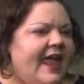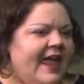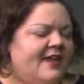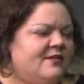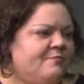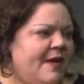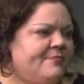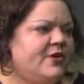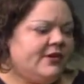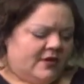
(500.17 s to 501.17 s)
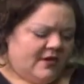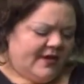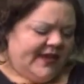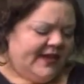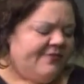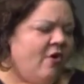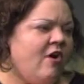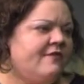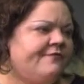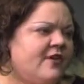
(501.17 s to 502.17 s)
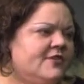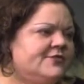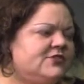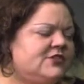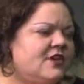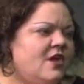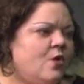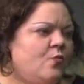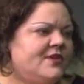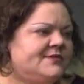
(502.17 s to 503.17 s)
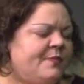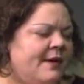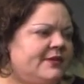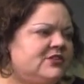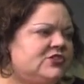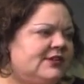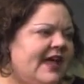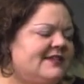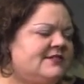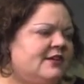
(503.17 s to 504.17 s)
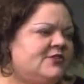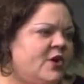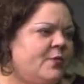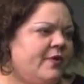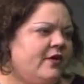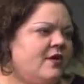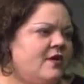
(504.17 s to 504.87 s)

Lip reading: And my book, Eating the Heart First, was published last October.